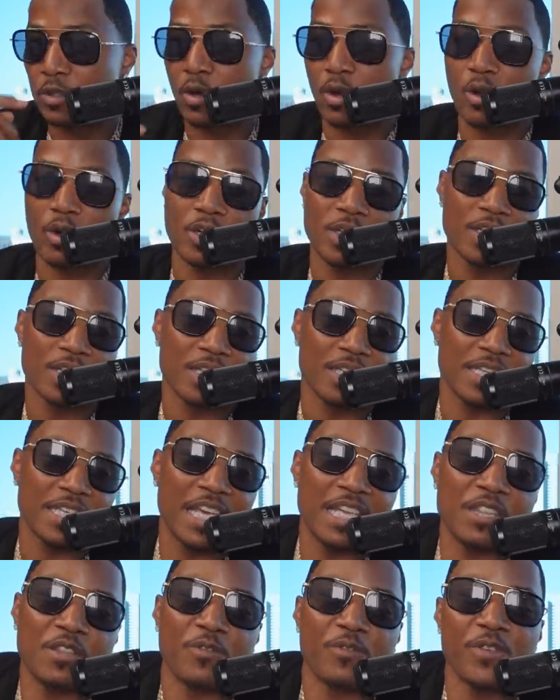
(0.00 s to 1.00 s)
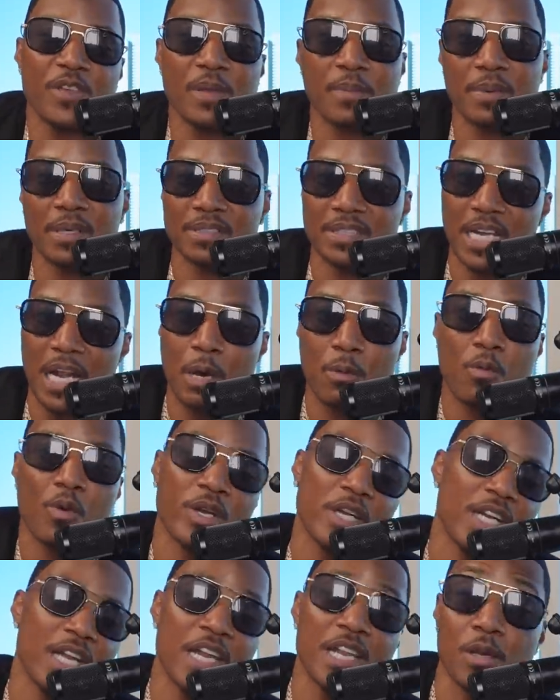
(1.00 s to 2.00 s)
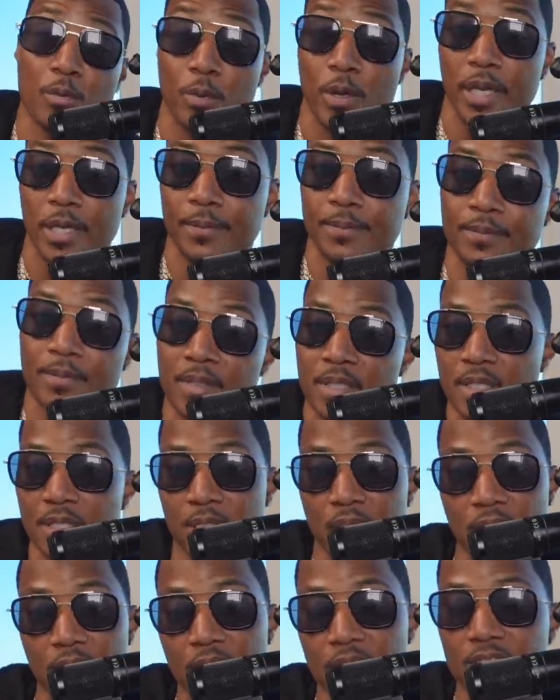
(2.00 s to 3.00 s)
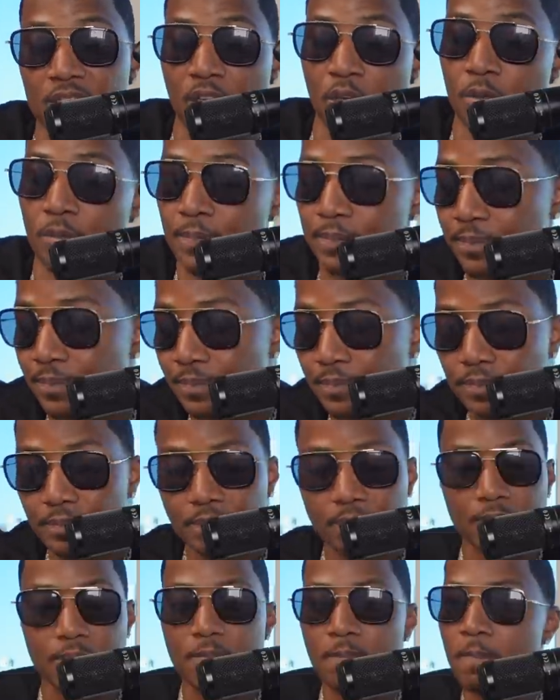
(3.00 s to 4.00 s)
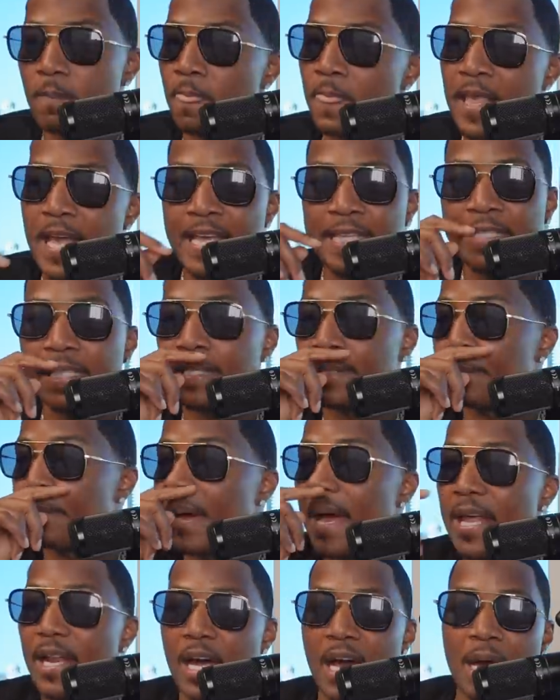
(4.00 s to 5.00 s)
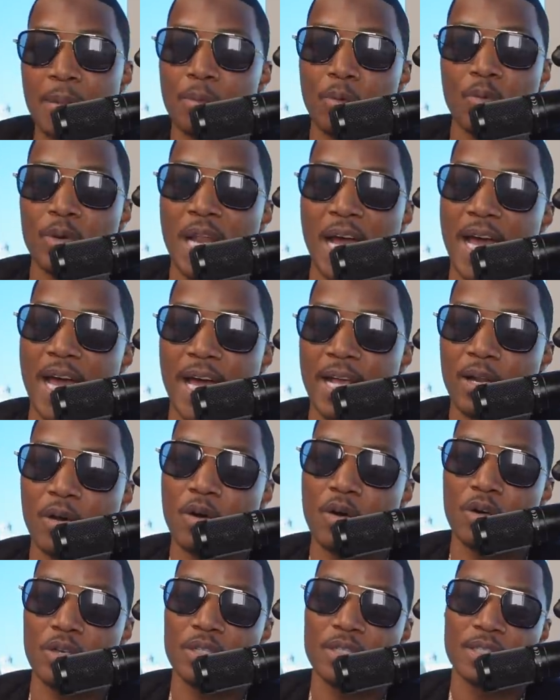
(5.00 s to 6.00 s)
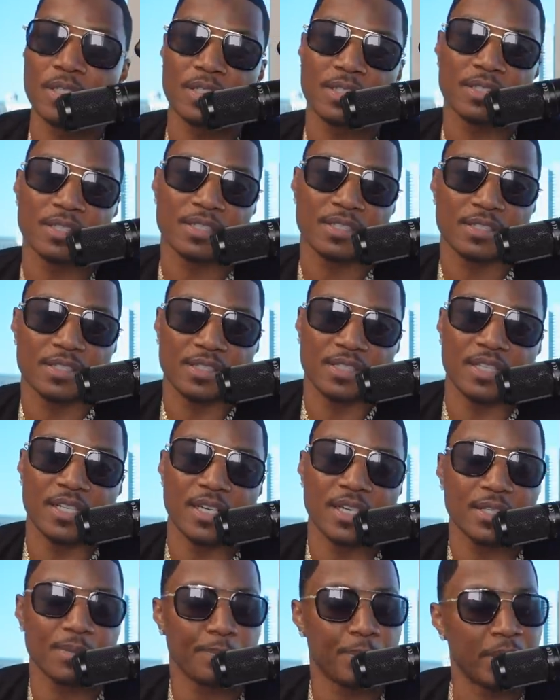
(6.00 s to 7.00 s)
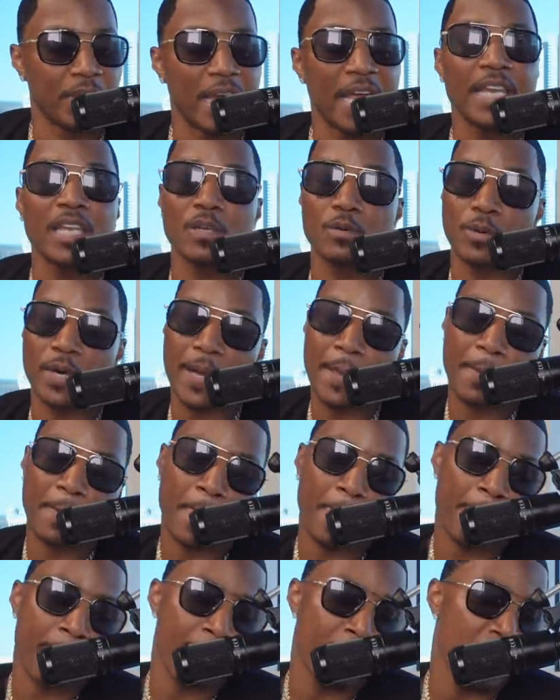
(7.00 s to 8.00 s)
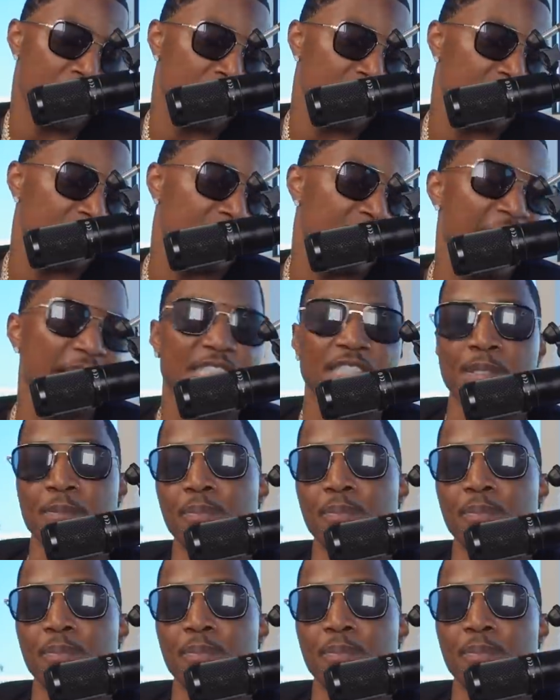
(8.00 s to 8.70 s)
going to get the female that I wanted anyway. You dig? So it didn't matter how what I had on. You dig? But anyway, that's